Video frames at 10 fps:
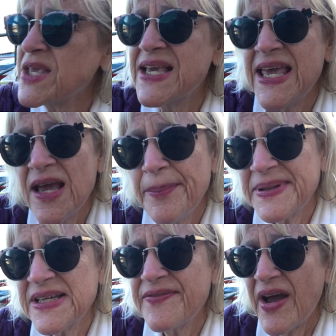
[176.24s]
you can't
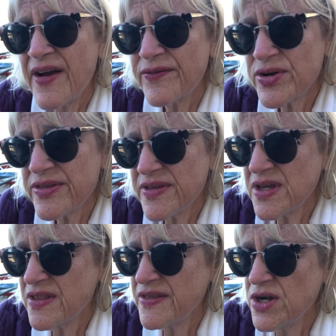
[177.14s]
believe
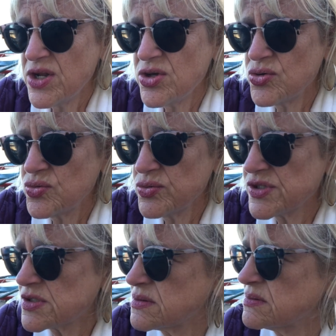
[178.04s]
everything in the
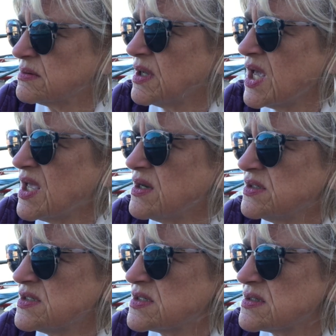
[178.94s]
news
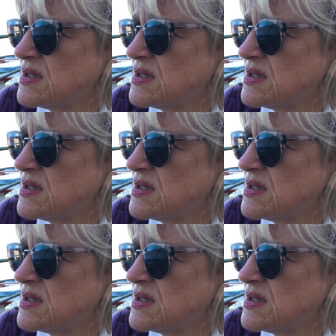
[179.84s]
and